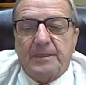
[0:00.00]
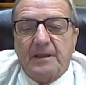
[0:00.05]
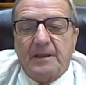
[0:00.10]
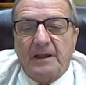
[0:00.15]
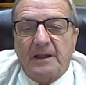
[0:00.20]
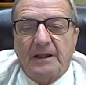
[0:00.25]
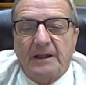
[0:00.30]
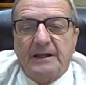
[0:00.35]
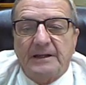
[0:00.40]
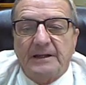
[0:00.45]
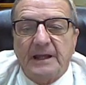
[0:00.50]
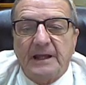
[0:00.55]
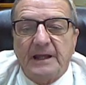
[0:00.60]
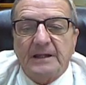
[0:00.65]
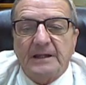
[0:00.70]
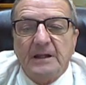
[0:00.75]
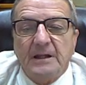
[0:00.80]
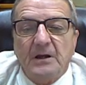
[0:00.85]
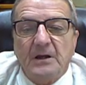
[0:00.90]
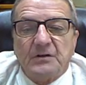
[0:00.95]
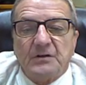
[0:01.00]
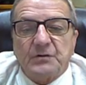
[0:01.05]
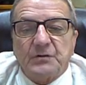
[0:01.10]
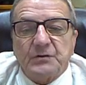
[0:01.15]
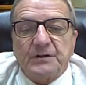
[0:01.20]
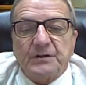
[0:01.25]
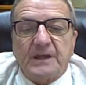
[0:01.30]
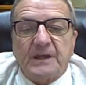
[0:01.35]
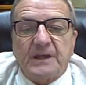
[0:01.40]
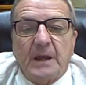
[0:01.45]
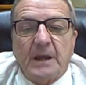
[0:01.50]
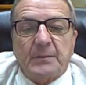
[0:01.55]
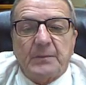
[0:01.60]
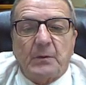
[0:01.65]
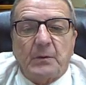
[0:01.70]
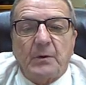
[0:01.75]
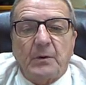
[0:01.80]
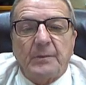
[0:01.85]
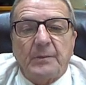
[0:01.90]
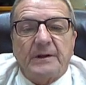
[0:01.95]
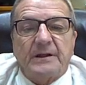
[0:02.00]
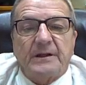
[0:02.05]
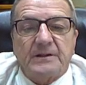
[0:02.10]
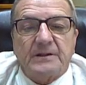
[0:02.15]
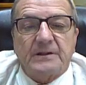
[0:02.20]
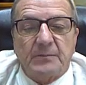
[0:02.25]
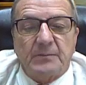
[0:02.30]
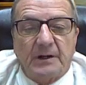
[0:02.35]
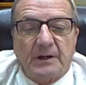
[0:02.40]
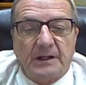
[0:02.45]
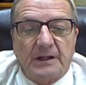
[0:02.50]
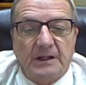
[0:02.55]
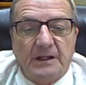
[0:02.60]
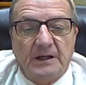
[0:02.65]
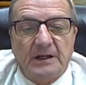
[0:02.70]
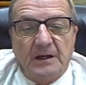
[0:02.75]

And that source of capital. Where am I going to get the money?